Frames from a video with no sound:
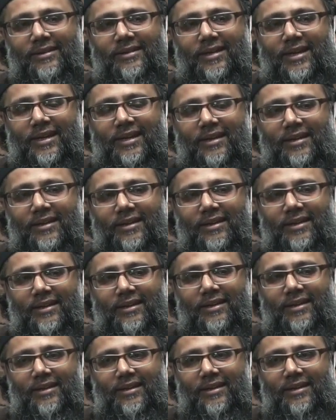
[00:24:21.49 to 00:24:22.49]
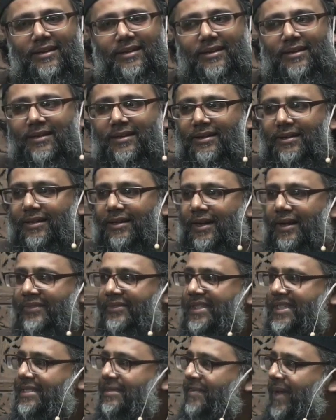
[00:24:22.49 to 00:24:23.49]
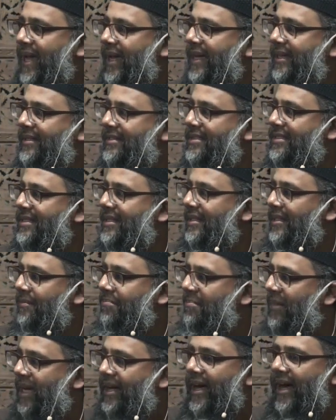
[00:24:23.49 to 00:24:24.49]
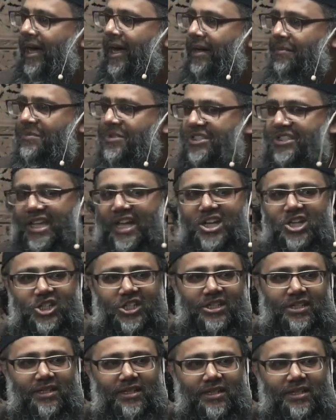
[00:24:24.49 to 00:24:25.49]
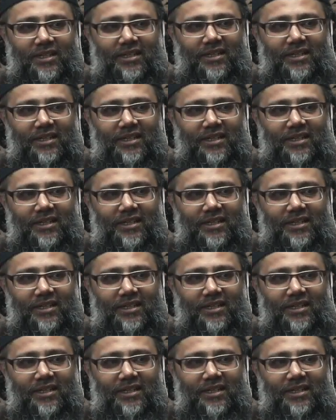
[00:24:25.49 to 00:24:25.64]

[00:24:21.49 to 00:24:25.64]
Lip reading: Okay? And this man's maqam, station,